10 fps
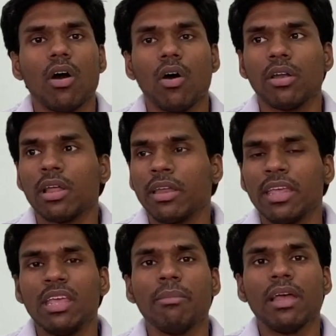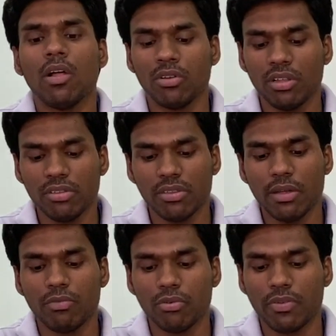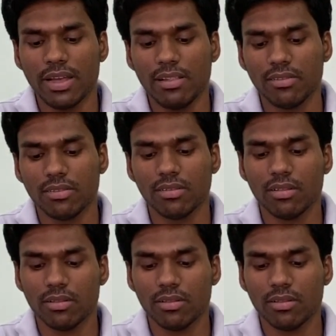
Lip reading: or an email or just save to files.